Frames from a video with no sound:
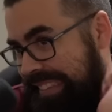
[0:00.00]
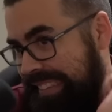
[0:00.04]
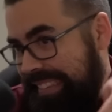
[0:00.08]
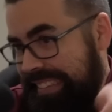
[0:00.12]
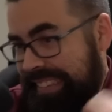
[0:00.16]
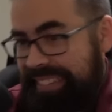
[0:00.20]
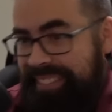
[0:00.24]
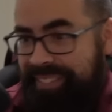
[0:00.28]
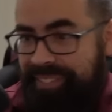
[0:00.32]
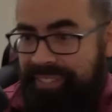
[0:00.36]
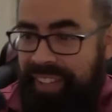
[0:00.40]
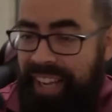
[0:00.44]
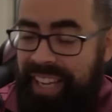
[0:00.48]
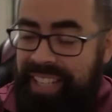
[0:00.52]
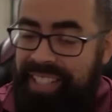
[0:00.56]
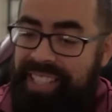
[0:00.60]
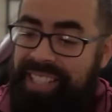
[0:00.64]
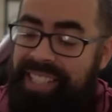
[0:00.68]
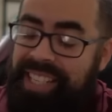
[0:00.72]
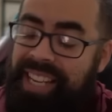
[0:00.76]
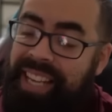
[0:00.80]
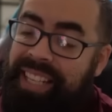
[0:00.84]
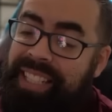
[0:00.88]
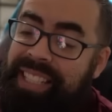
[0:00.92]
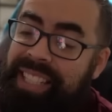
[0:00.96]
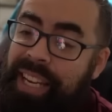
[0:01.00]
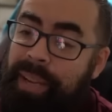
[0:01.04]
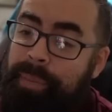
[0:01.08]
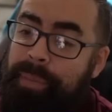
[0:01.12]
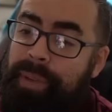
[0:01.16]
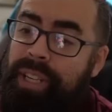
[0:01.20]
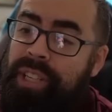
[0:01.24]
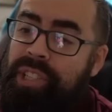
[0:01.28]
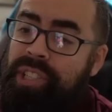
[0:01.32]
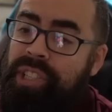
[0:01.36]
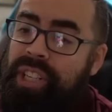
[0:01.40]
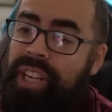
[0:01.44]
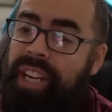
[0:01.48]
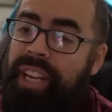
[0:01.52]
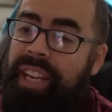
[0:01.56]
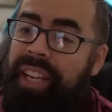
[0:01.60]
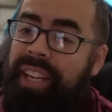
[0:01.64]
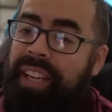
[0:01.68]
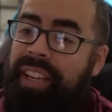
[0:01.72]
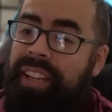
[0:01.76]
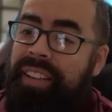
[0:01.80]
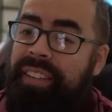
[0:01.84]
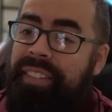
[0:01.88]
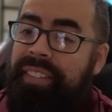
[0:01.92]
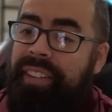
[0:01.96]
fast attack damage,
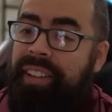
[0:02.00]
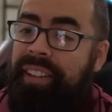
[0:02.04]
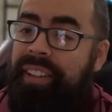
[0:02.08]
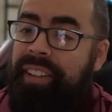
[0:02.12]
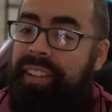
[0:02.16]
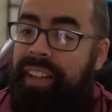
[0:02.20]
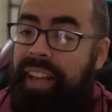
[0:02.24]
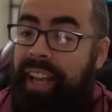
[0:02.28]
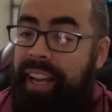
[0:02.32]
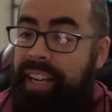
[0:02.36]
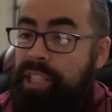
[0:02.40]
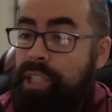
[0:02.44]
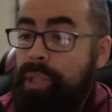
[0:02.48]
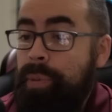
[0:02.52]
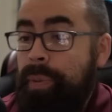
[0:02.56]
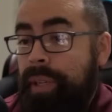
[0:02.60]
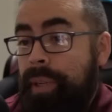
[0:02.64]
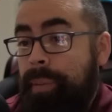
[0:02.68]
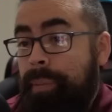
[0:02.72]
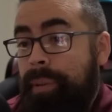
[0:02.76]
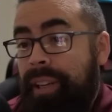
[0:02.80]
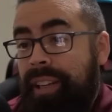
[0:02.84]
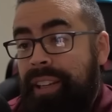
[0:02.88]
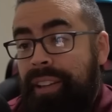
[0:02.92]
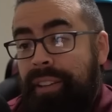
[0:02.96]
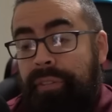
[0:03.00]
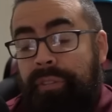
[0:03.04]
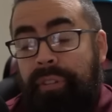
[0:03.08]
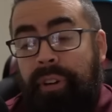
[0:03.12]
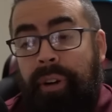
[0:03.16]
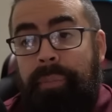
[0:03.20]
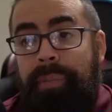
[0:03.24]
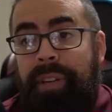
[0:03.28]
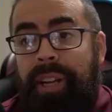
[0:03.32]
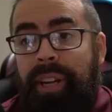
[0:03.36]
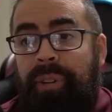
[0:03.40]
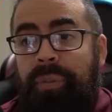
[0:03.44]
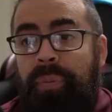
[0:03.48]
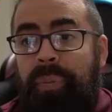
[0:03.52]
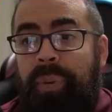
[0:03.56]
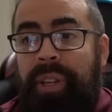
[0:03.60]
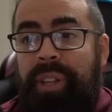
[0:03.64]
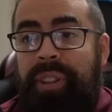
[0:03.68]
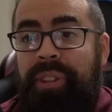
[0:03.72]
and actually we end up getting the farm down with